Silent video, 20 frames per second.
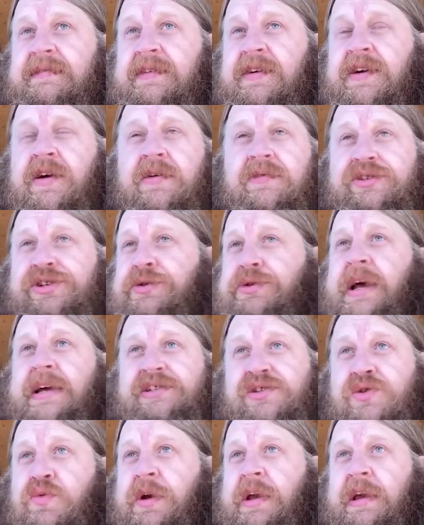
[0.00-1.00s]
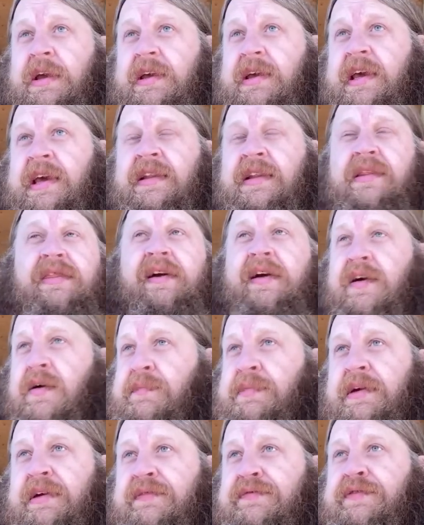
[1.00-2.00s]
or 2 days a week in
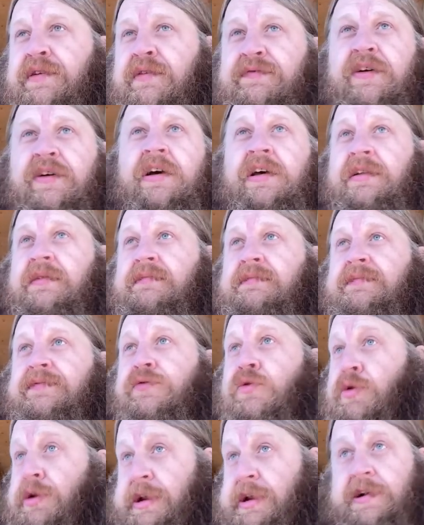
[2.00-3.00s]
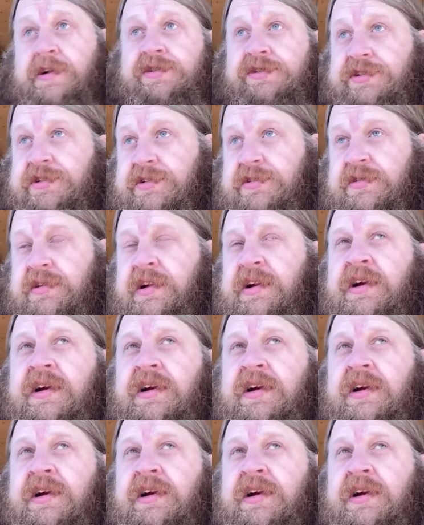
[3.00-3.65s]
therapy for fucking 4 years.